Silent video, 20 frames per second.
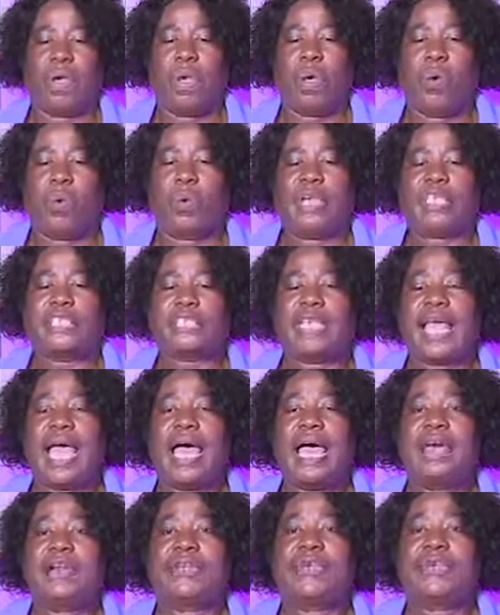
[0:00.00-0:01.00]
which
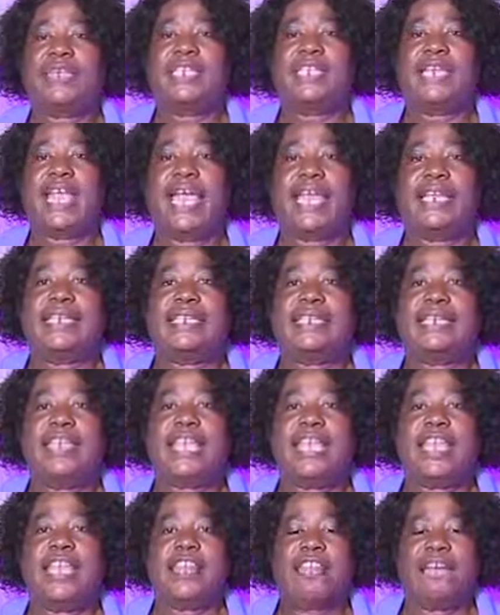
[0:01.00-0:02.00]
are rooted
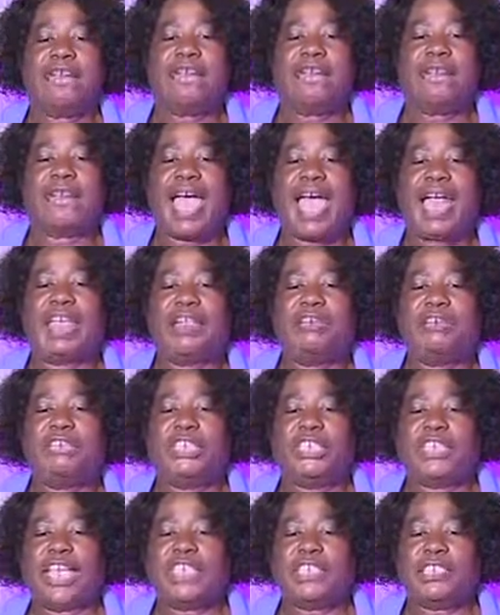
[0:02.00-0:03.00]
in value
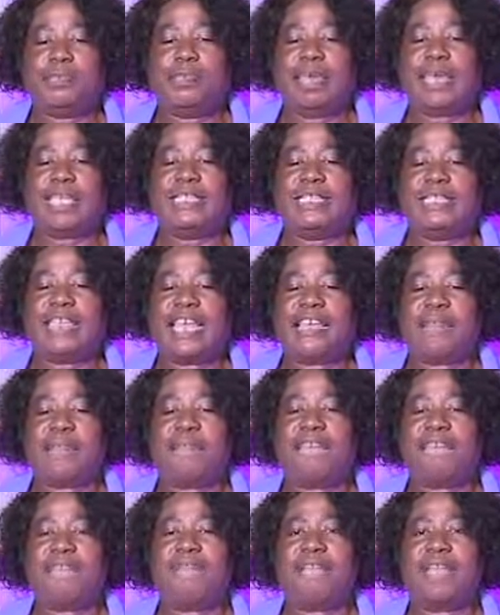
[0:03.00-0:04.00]
judgments that
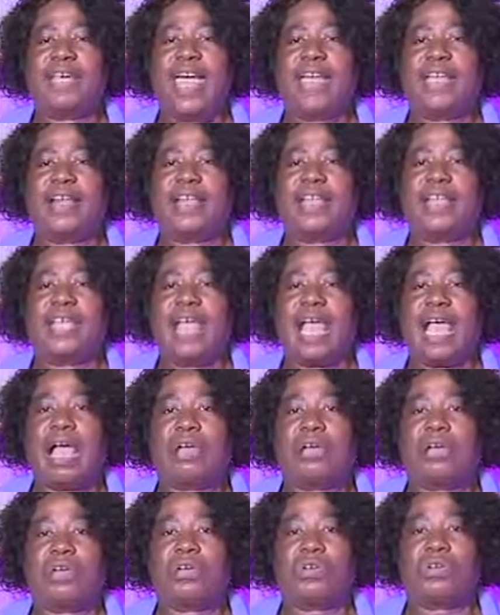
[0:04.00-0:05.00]
may vary
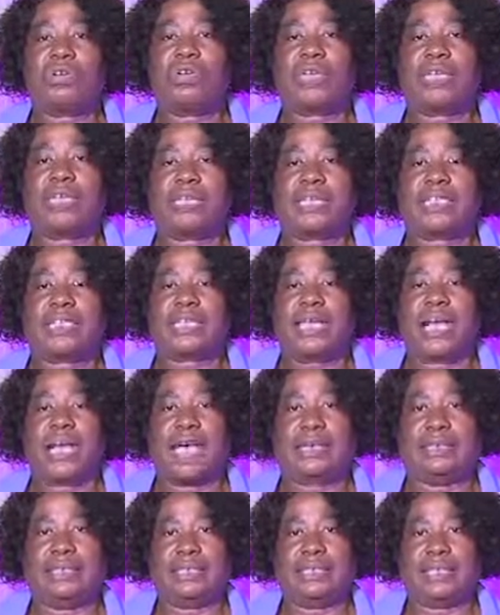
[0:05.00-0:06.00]
across
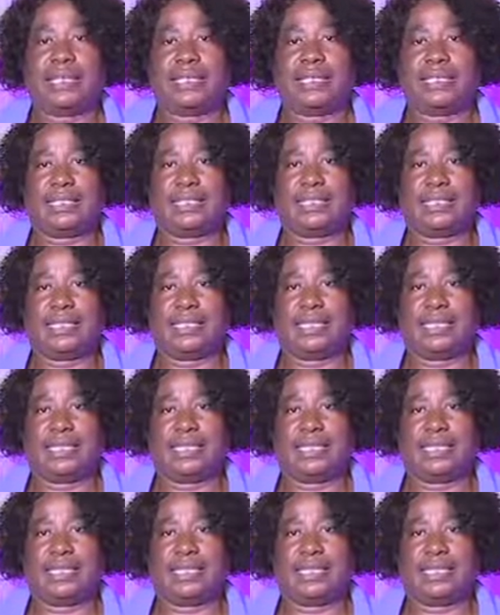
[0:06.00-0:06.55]
cultures.